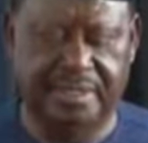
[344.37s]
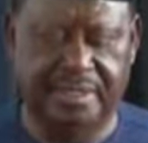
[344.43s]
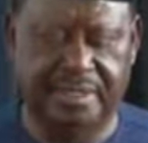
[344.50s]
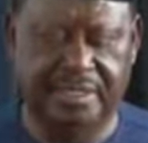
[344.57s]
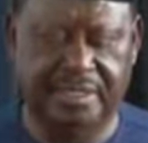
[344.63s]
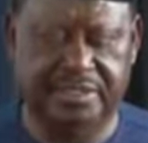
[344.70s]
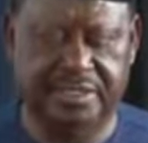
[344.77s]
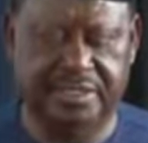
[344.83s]

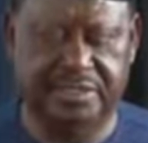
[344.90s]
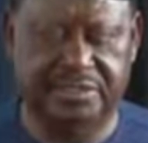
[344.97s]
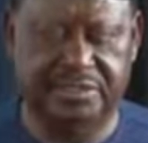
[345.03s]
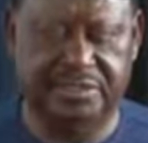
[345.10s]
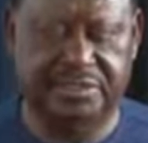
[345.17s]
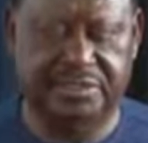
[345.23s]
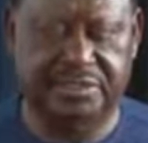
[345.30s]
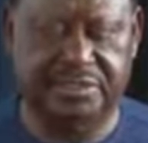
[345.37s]

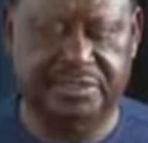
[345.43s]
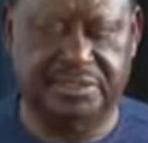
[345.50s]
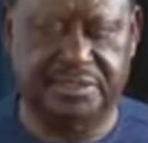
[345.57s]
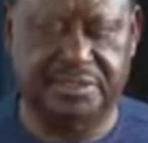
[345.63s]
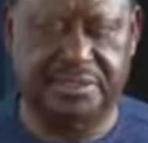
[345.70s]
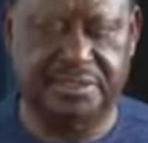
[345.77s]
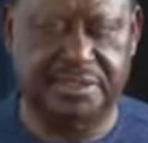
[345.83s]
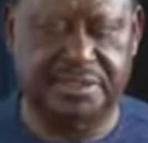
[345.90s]
Excellencies,
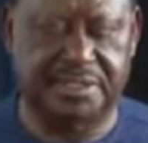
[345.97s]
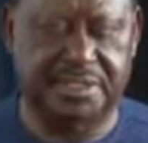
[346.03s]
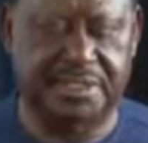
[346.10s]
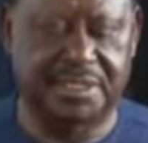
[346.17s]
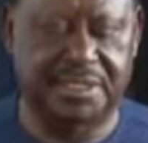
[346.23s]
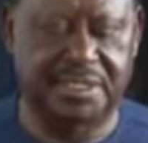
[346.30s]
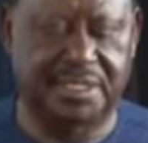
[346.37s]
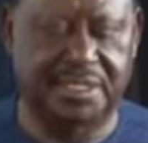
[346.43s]

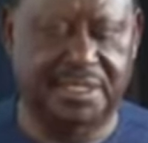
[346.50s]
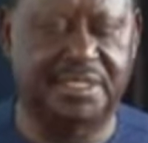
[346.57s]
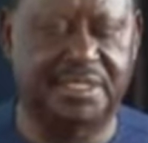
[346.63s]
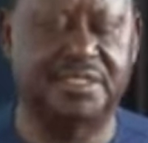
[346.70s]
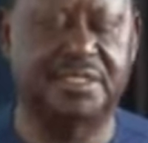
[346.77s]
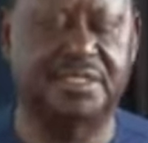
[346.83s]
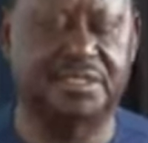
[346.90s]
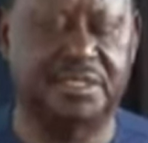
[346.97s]
ladies
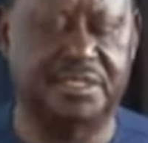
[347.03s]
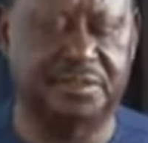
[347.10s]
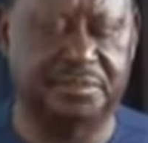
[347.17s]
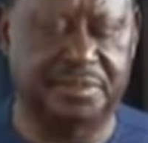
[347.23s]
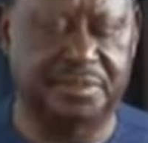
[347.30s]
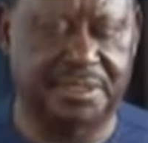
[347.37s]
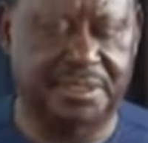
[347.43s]
and gentlemen,